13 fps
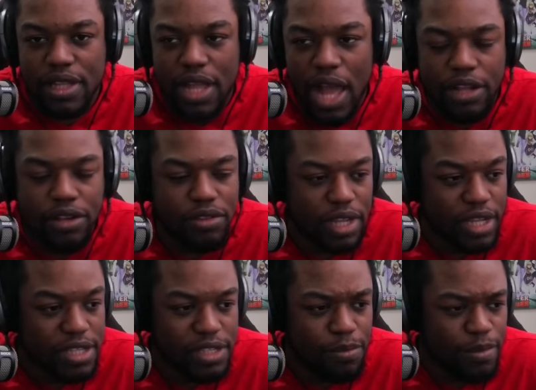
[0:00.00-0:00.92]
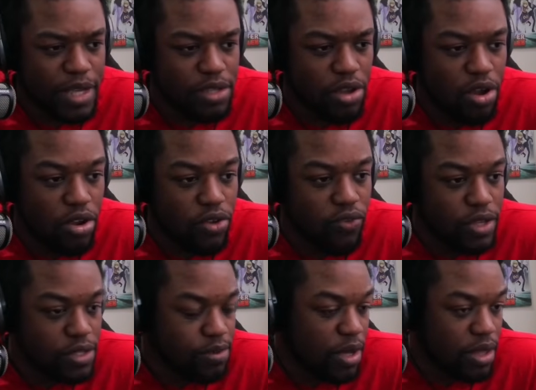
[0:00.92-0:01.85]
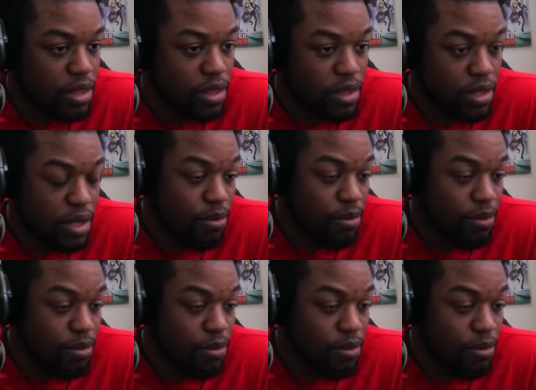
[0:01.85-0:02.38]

I don't think it's the best card of this month, in